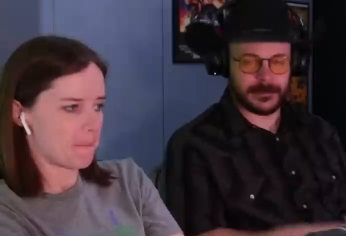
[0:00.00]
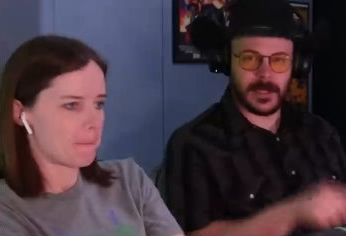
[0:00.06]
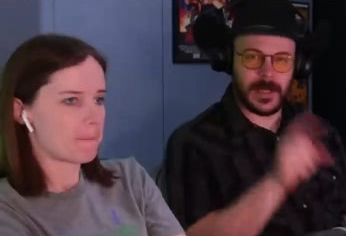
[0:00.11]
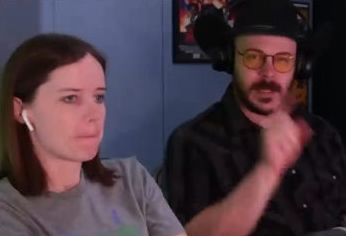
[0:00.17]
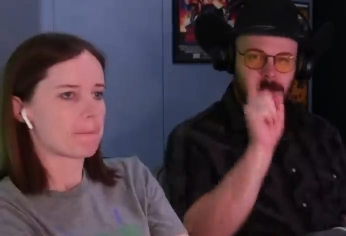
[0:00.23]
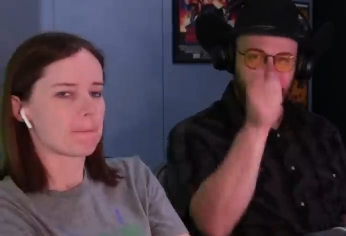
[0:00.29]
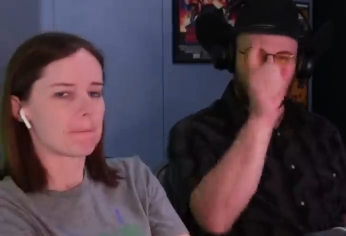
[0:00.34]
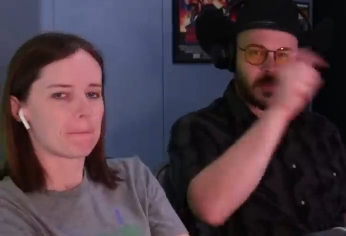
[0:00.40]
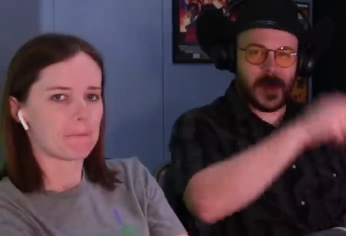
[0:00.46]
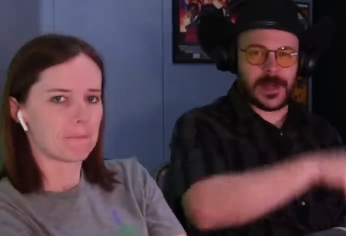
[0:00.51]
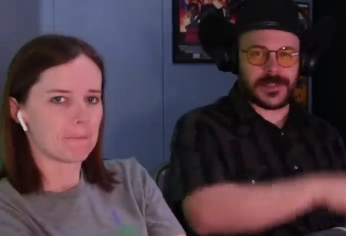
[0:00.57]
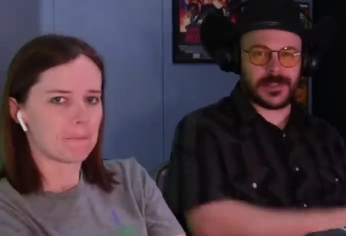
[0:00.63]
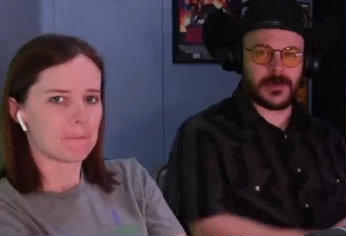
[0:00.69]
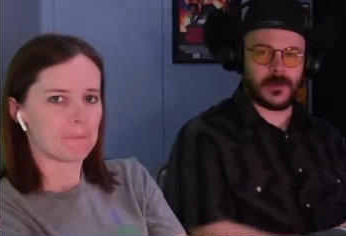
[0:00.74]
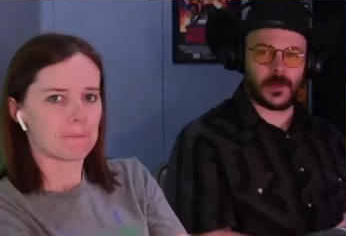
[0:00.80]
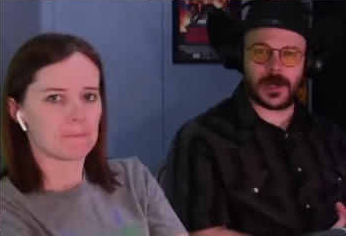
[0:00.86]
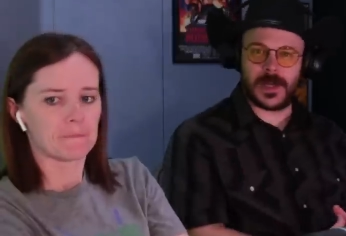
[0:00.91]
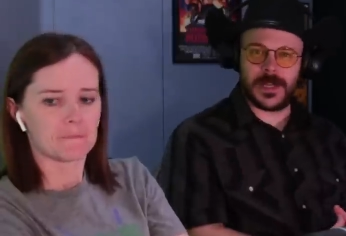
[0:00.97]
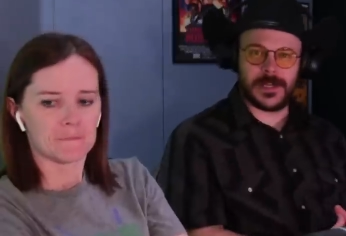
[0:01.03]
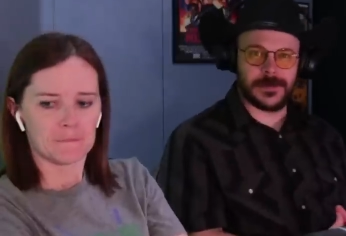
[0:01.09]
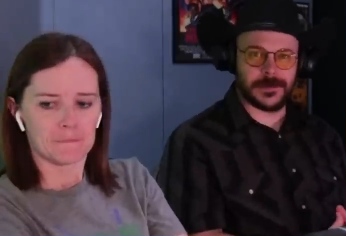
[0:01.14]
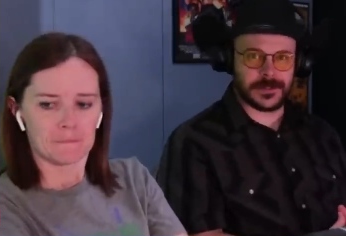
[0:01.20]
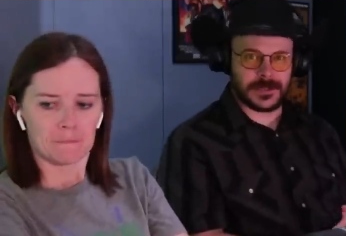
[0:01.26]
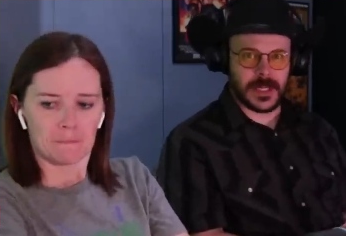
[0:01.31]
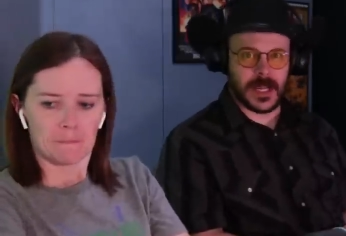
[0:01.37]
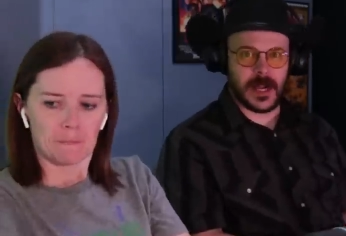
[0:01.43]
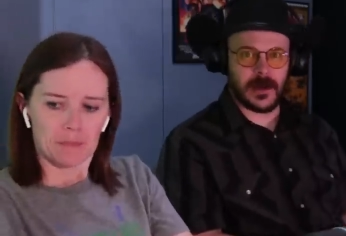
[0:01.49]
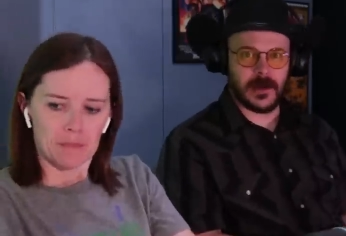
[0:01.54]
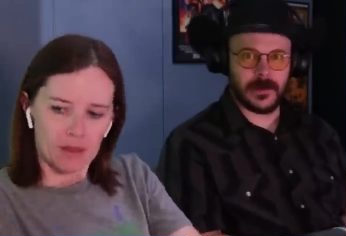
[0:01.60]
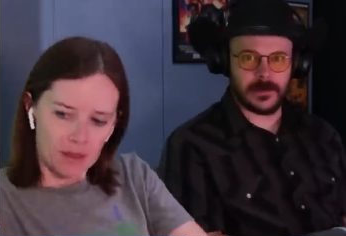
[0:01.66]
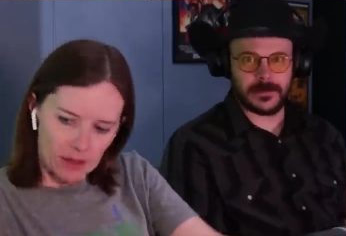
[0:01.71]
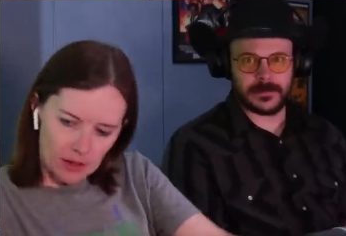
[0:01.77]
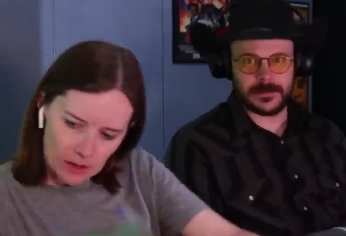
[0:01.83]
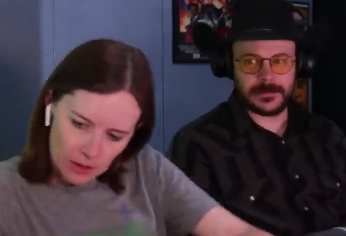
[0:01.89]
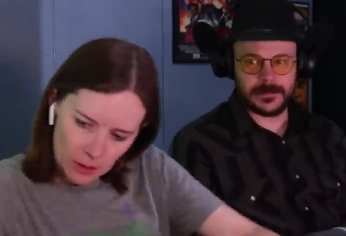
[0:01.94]
Speaker 1: Let's watch Where Eagles Dare.
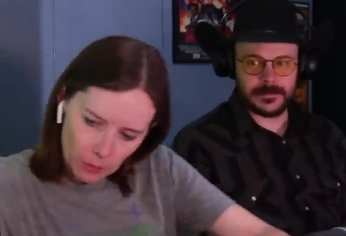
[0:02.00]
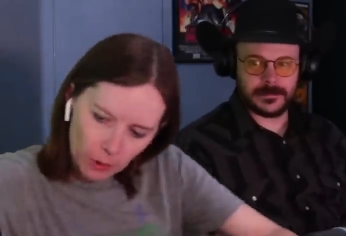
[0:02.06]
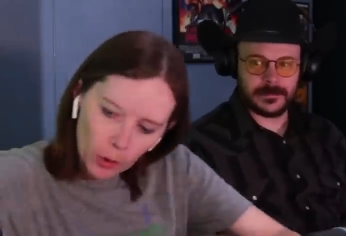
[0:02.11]
Here we